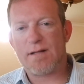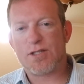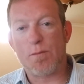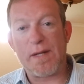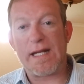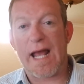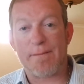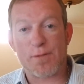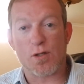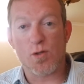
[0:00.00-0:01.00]
to be
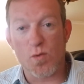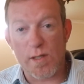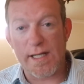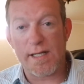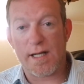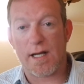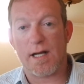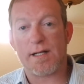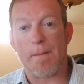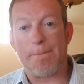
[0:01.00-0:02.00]
absolutely
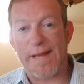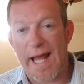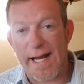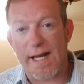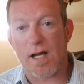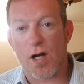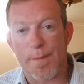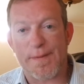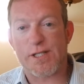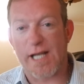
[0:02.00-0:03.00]
compliant,
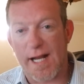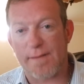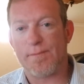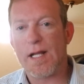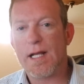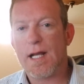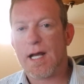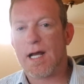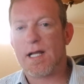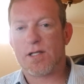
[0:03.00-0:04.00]

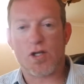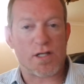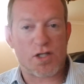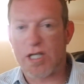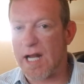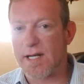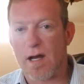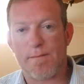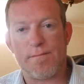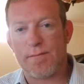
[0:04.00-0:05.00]
100%. You could set it
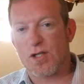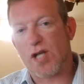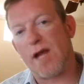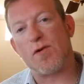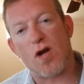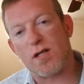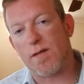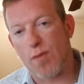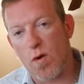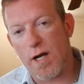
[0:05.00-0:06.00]
up the same across
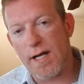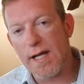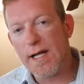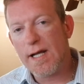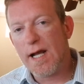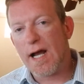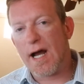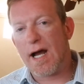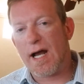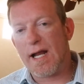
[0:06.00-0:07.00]
the board.
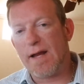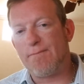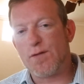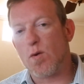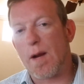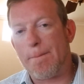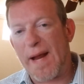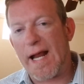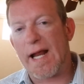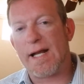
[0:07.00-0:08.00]
If you are
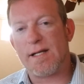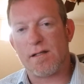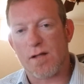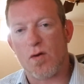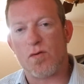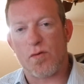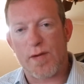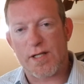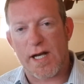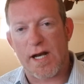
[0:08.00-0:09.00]
paying loan
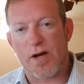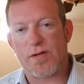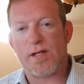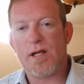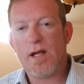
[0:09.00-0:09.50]
originators